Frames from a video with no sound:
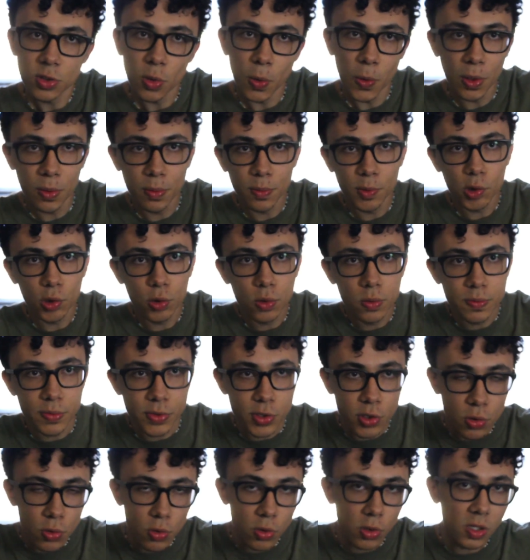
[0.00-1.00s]
dorm
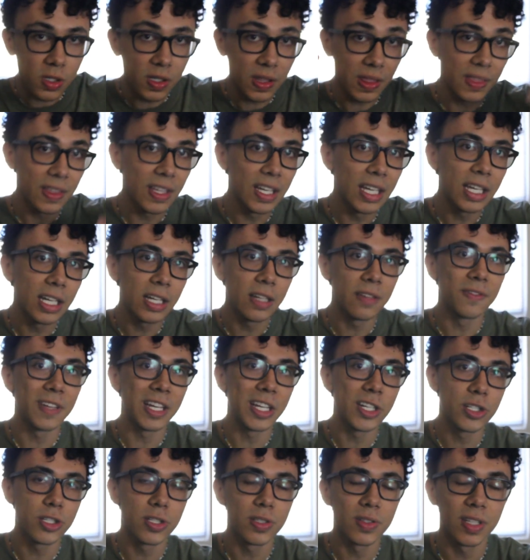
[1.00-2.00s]
room tour thing
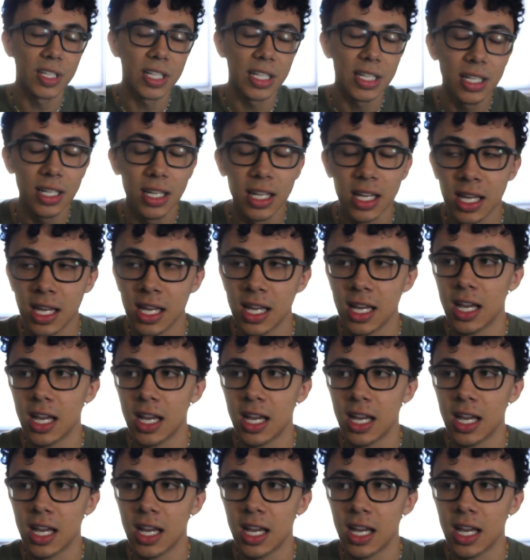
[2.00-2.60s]
eventually,